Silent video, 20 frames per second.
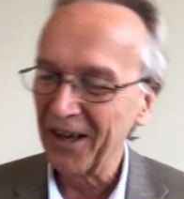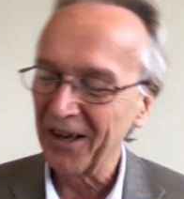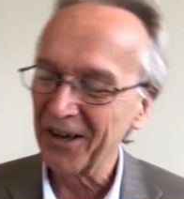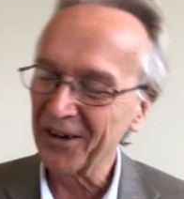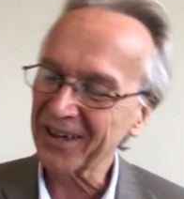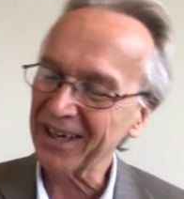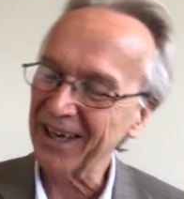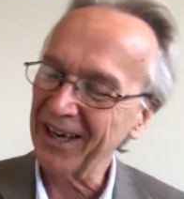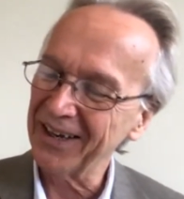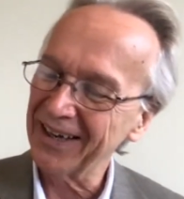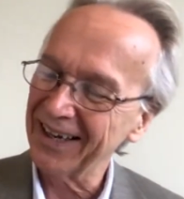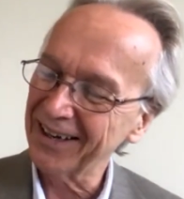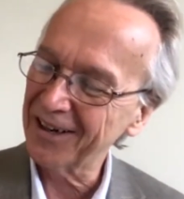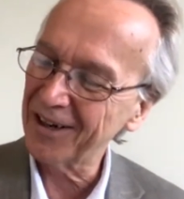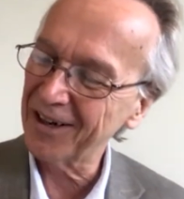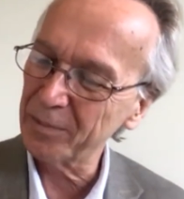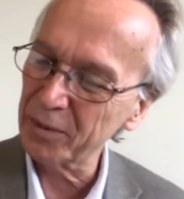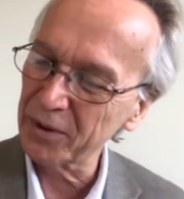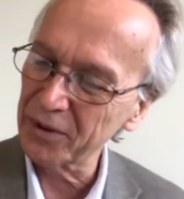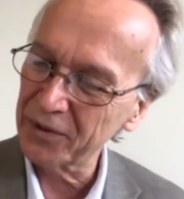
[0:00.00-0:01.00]
Okay, a
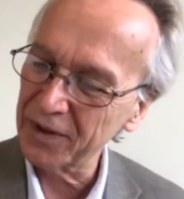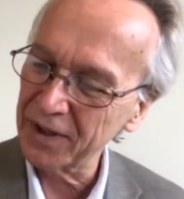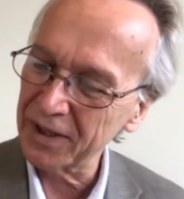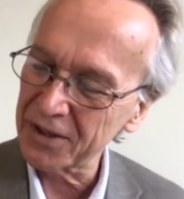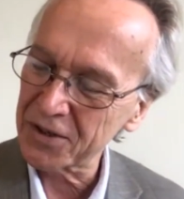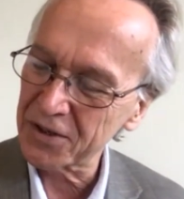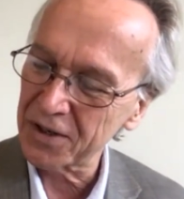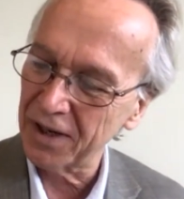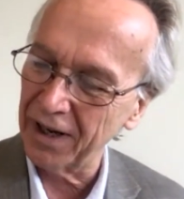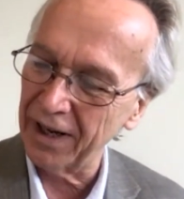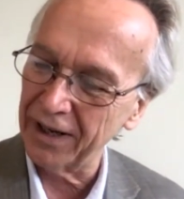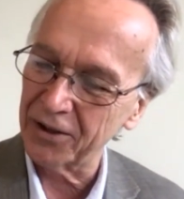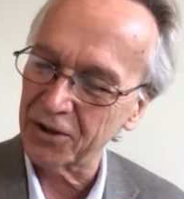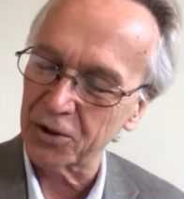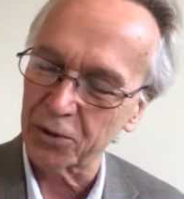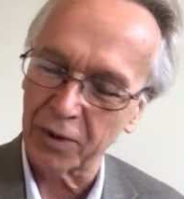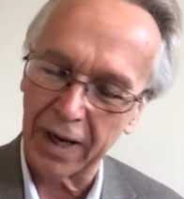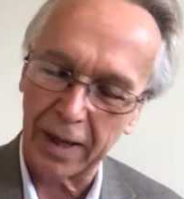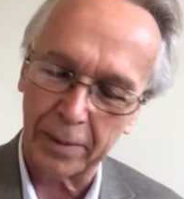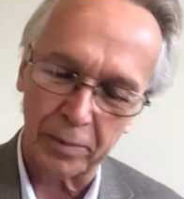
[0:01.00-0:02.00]
couple of things
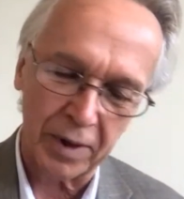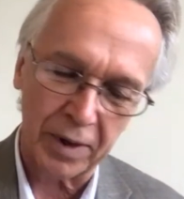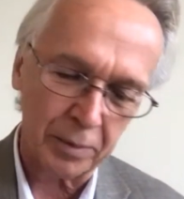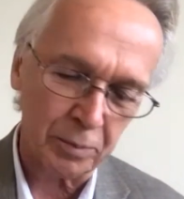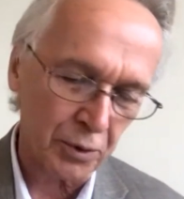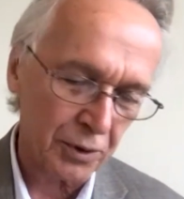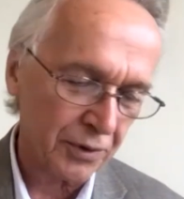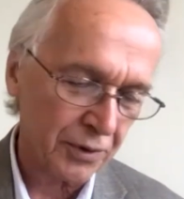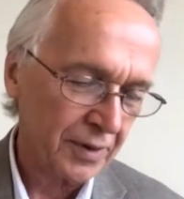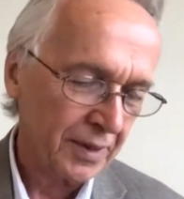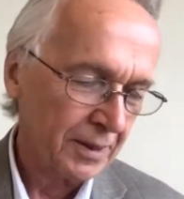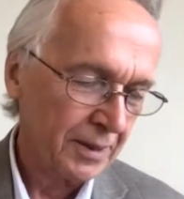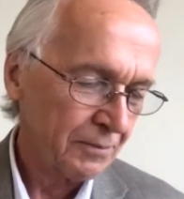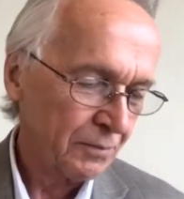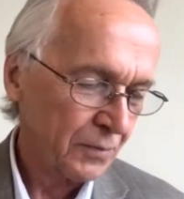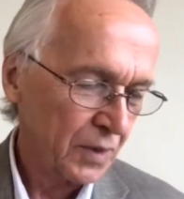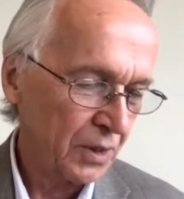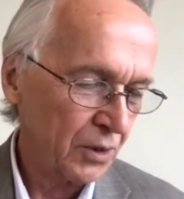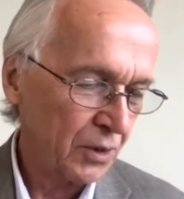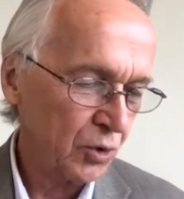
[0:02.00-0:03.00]
to wrap up with.
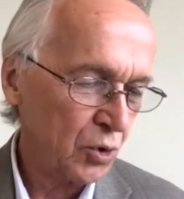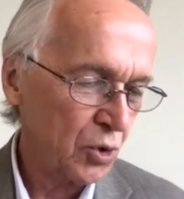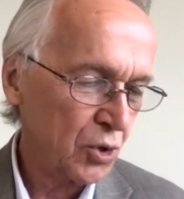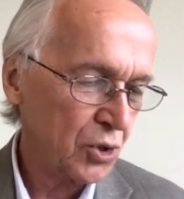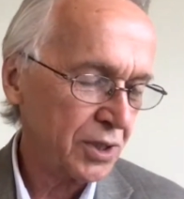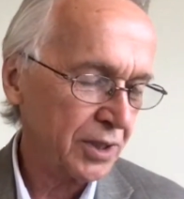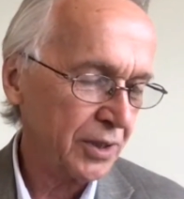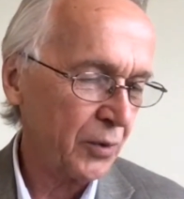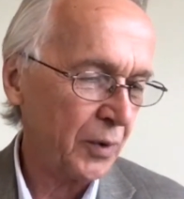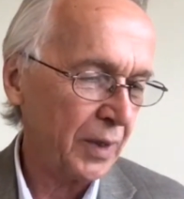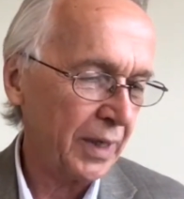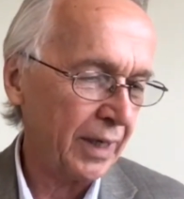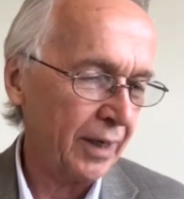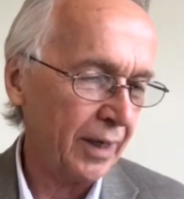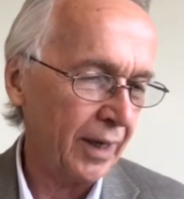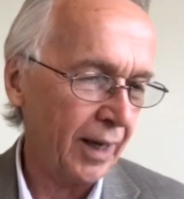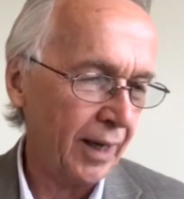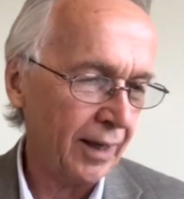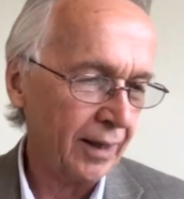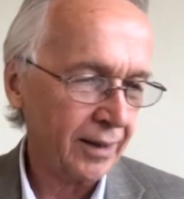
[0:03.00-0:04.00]
You know, usually when
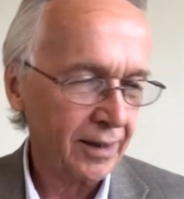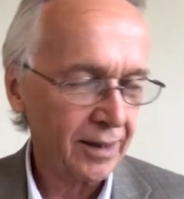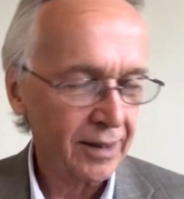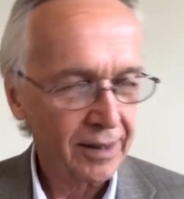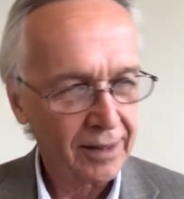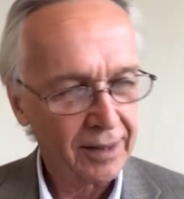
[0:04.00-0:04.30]
I